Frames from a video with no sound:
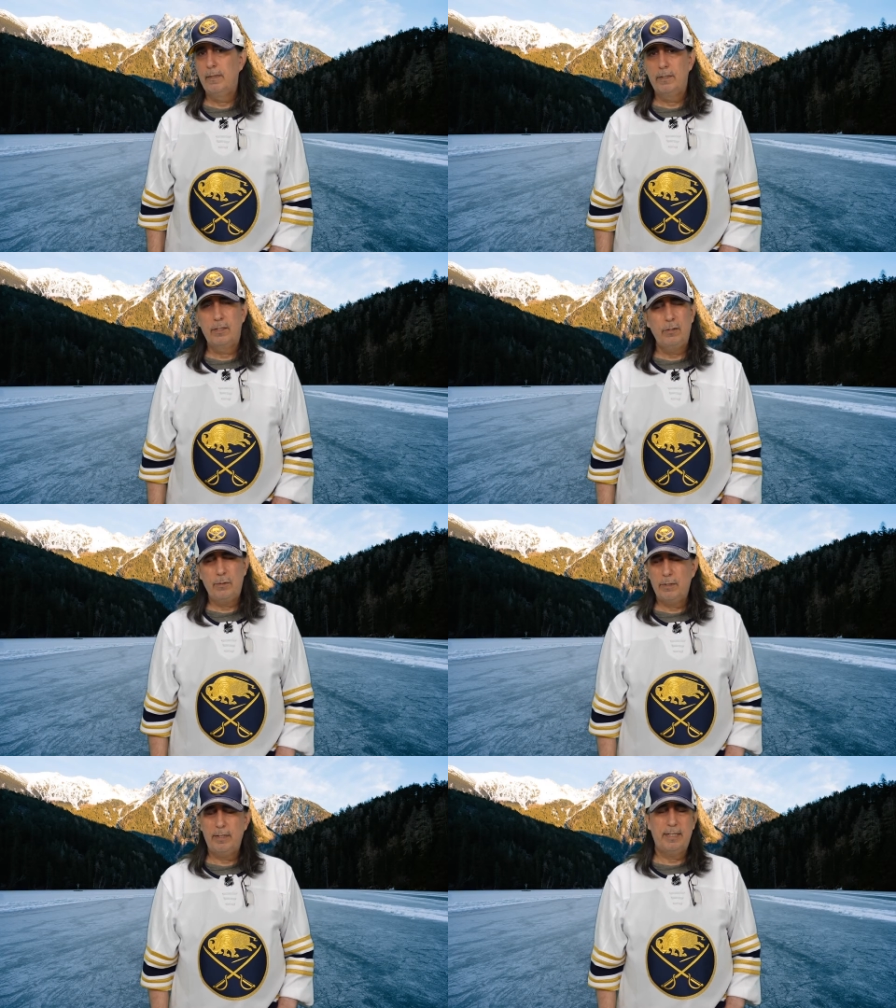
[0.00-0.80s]
It's too
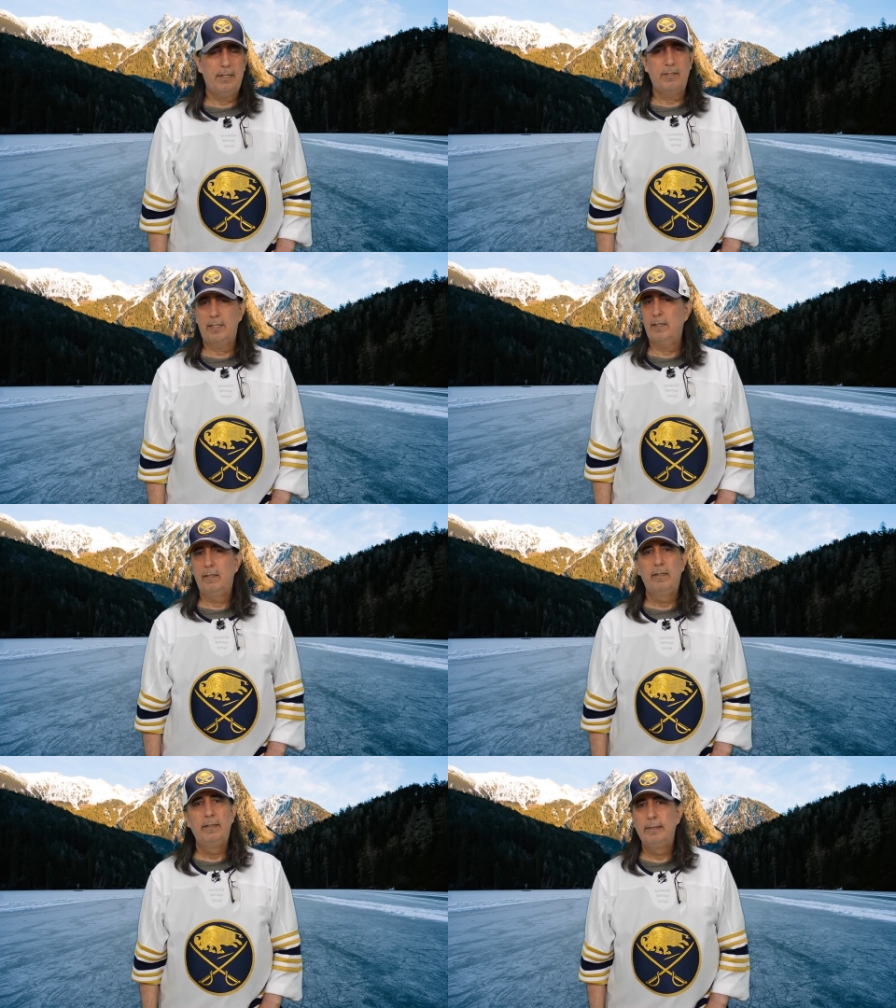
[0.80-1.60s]
soon to tell still.
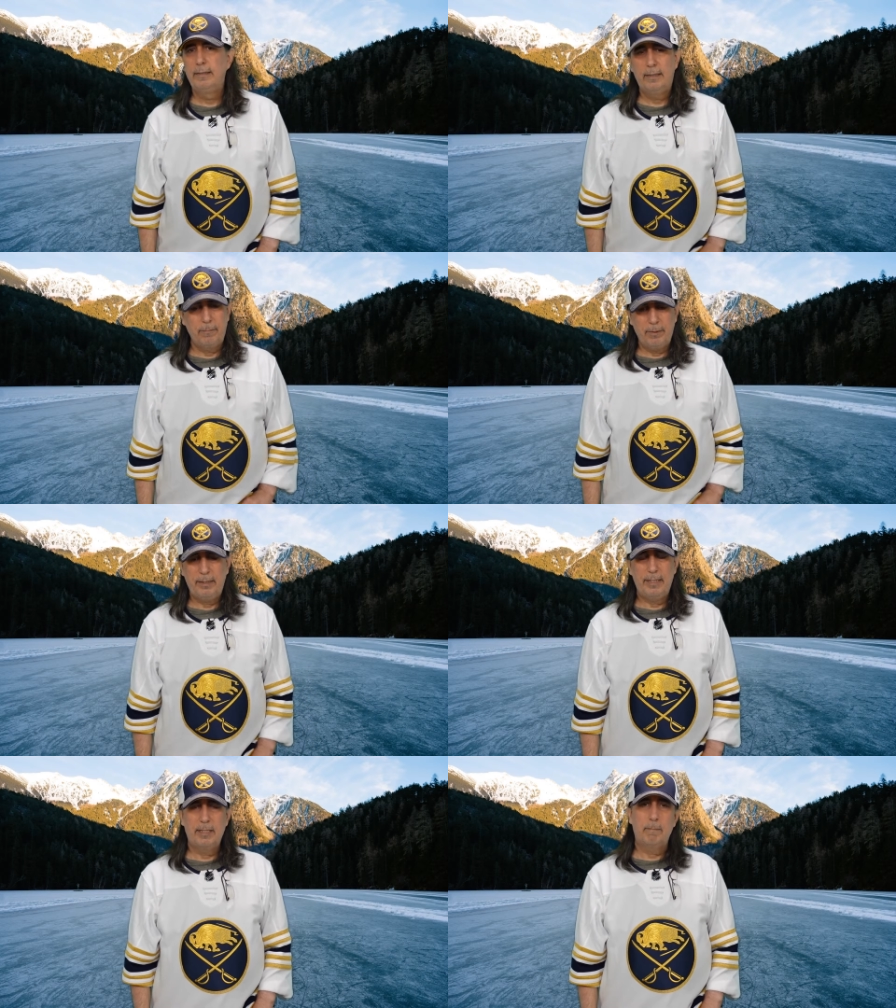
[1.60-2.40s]
It
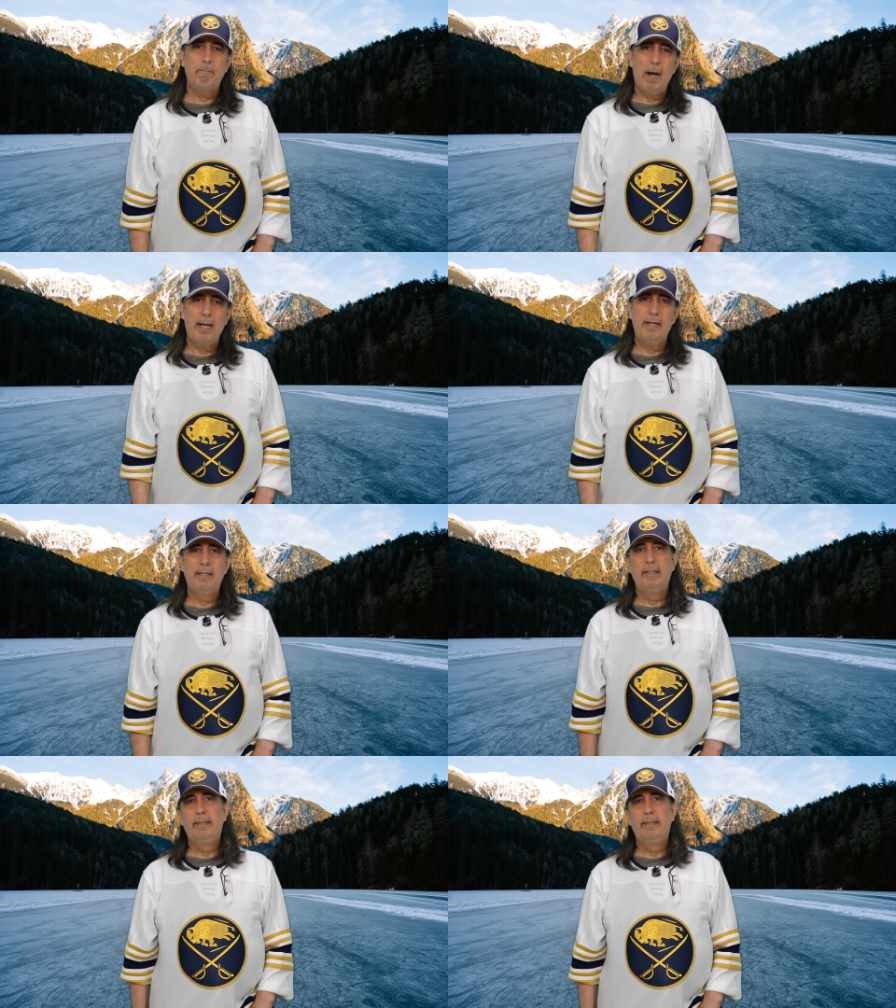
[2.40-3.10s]
really is. But